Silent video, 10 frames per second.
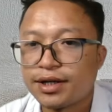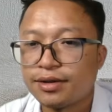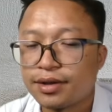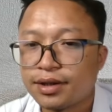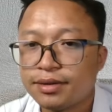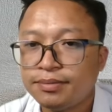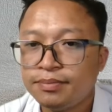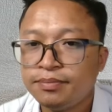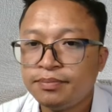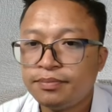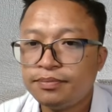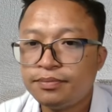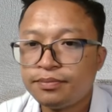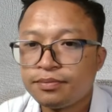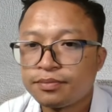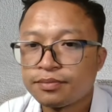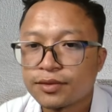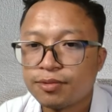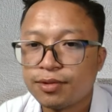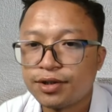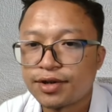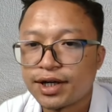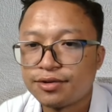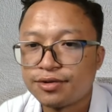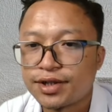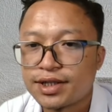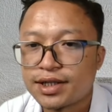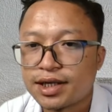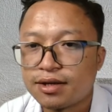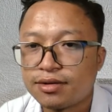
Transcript: Okay. We'll try to trace it out.